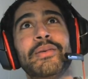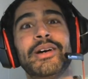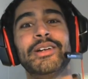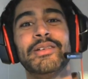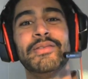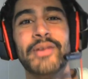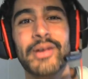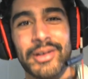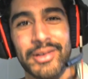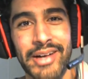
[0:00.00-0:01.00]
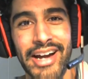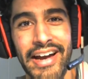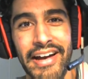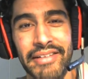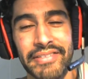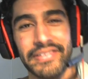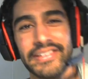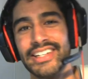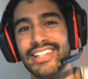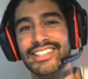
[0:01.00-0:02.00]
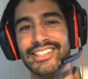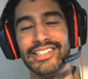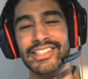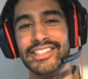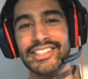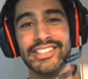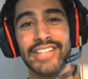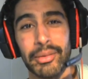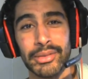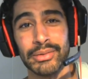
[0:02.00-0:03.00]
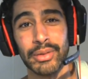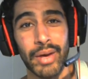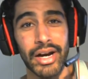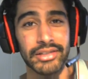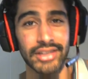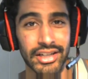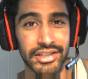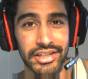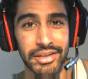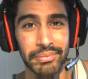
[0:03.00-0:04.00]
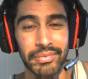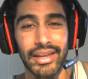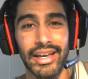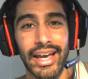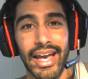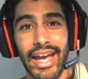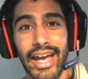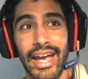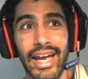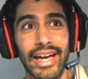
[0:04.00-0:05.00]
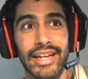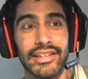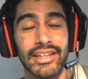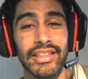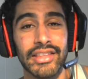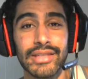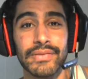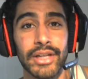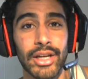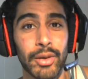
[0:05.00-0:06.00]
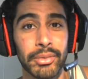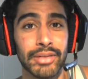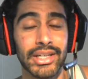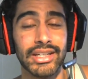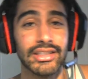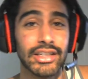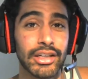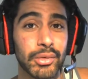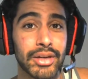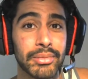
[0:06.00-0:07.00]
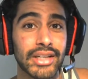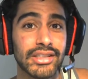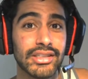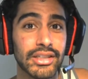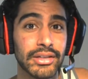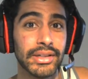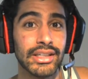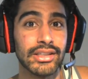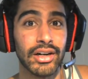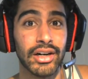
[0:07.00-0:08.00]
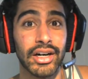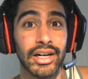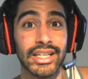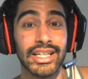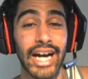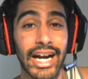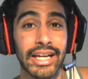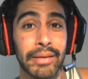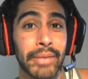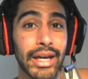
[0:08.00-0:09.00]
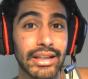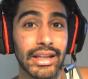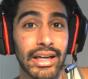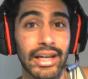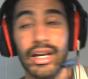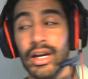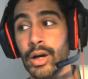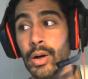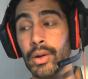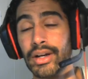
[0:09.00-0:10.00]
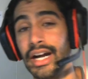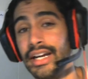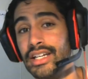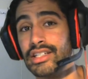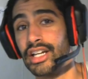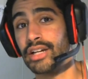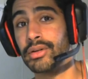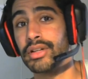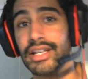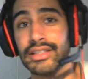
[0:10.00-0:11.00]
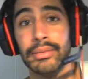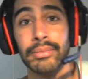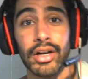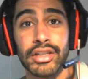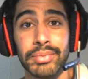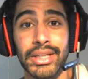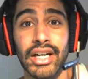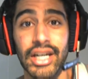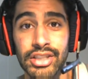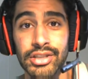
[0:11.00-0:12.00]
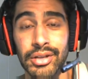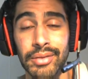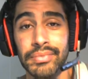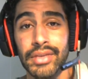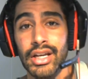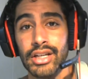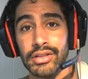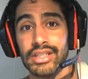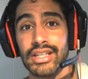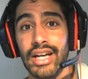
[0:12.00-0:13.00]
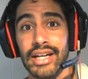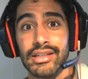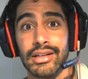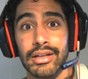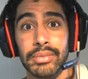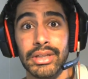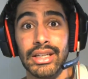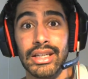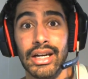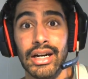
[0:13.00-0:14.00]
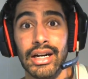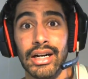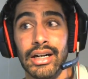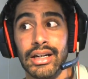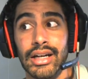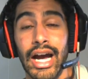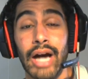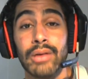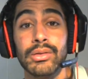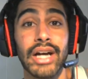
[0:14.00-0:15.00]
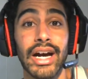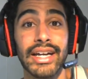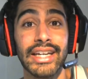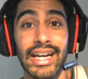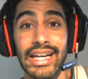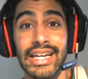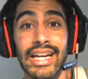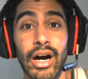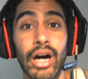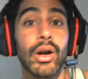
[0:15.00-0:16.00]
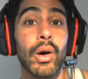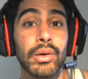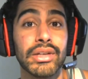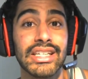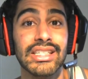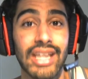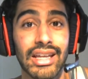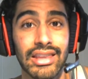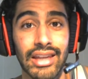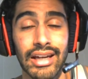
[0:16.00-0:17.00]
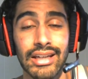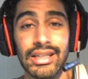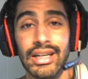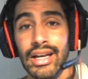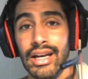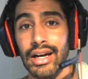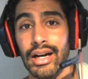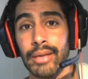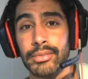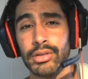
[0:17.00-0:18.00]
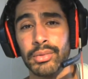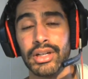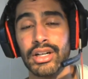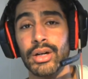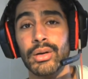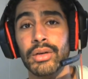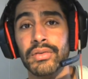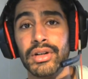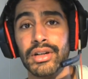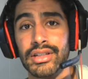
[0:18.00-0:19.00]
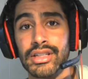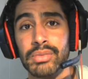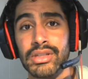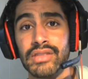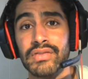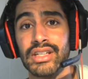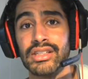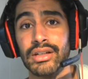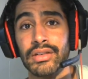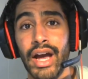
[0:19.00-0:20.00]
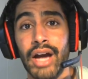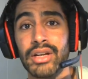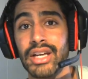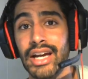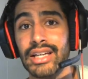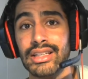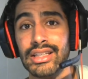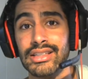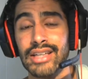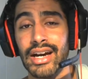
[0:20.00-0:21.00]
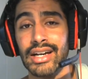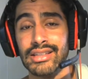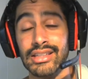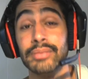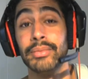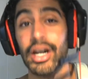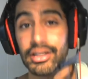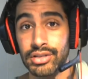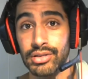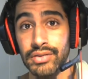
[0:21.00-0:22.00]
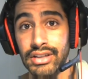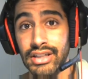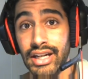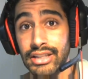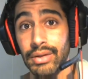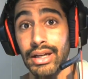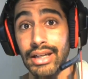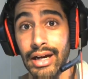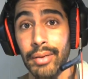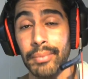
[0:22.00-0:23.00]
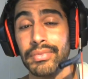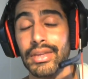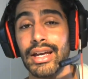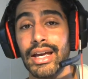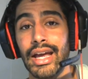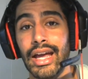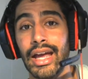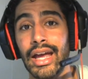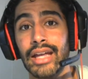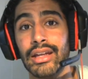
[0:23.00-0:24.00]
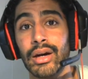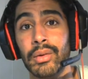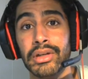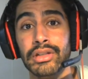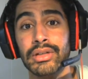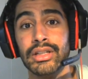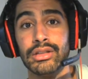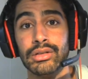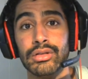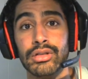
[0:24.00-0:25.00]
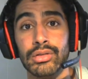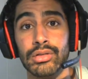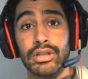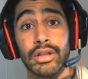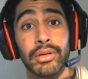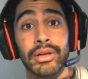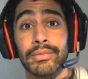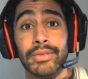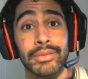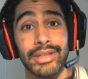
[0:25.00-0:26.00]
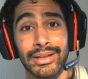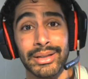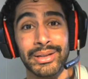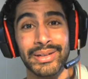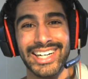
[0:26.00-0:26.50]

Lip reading: World of Warcraft! This is Thomas with the WoW Dungeon, and in this video I'm going to be continuing my series on kiting melee, or kiting in general, as a marksman hunter. So this guide is going to be how to kite an unholy death knight. So we're going to go over the specifics of how to kite these guys, these monsters of a class right now, and what you can do to slow them from killing you.